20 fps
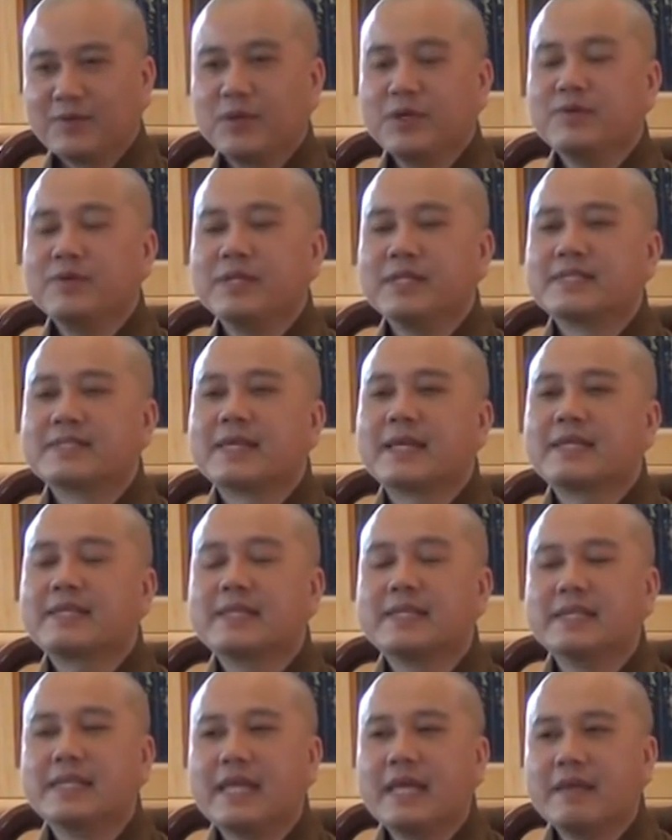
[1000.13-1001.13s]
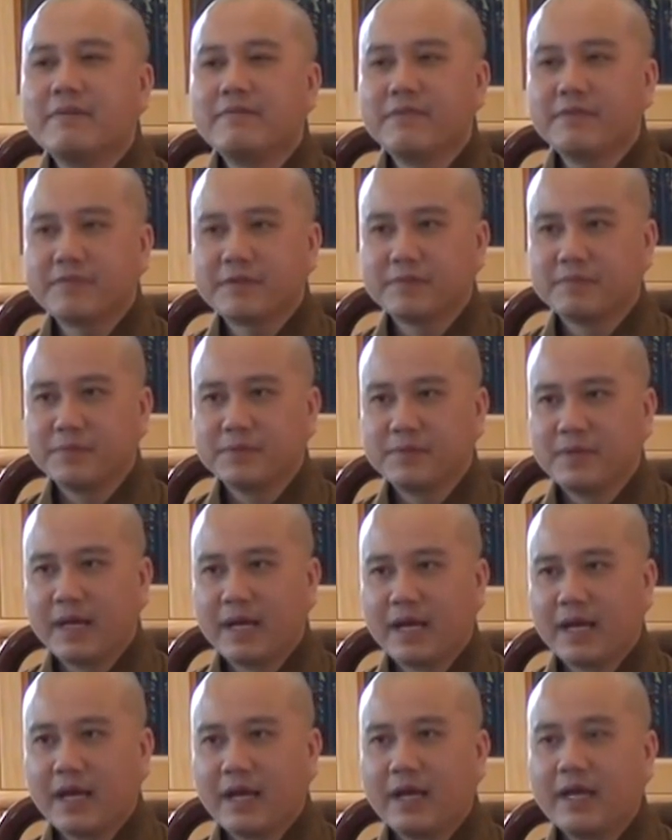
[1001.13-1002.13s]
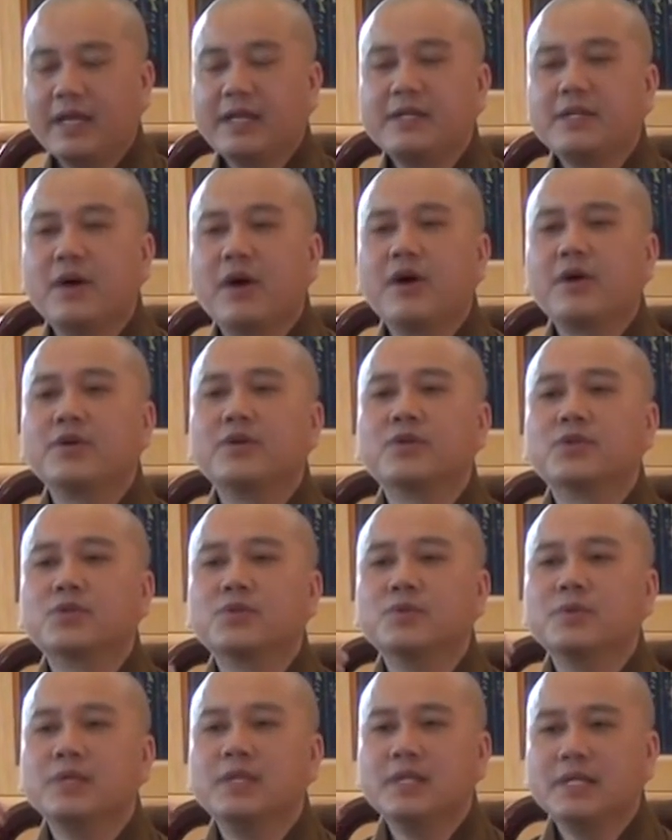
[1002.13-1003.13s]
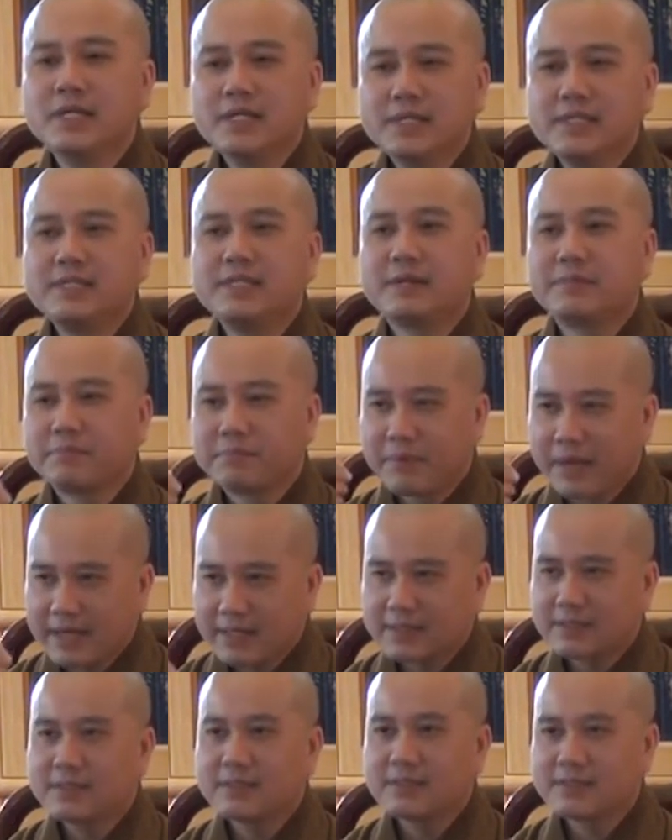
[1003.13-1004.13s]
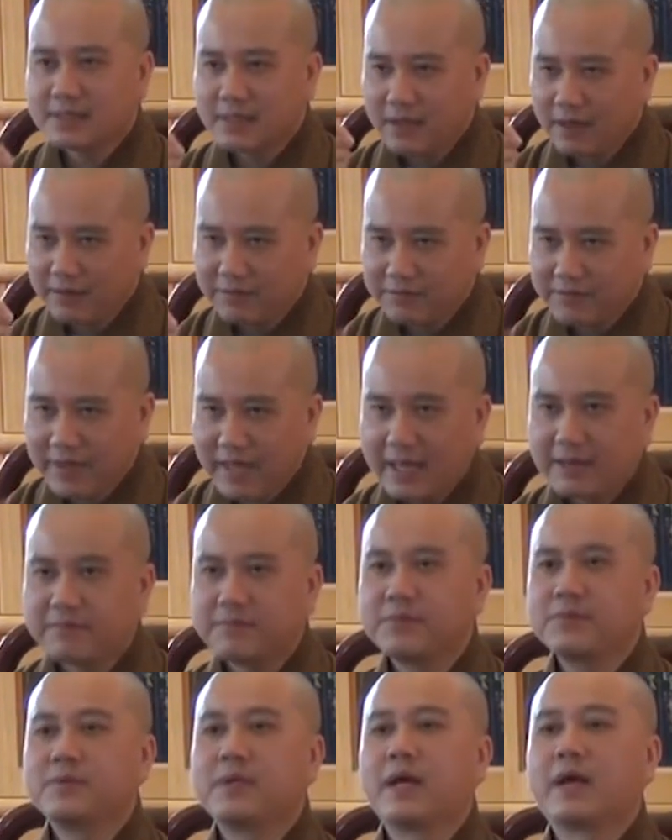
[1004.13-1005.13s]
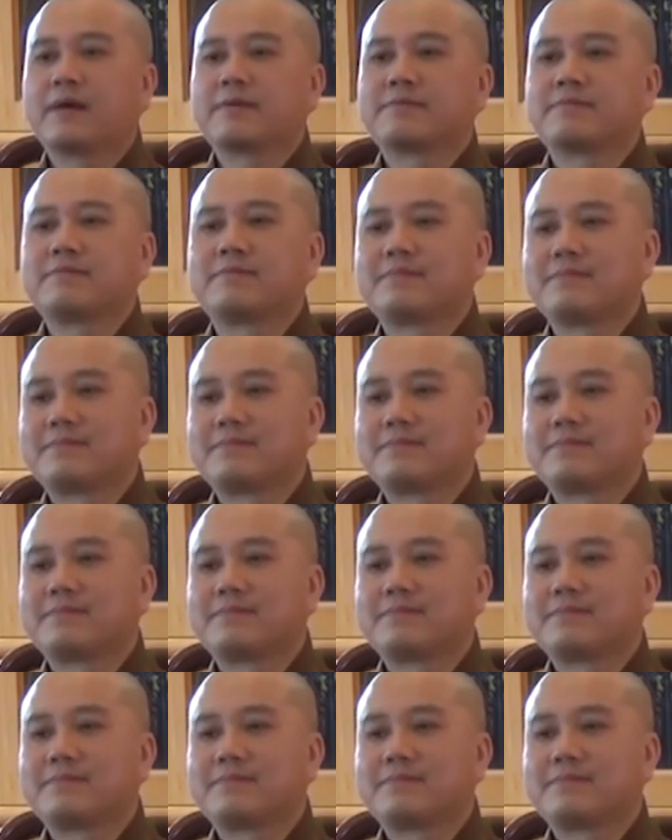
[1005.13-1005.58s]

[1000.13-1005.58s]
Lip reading: We recite the name of the Buddha in order to learn the practice of that Buddha.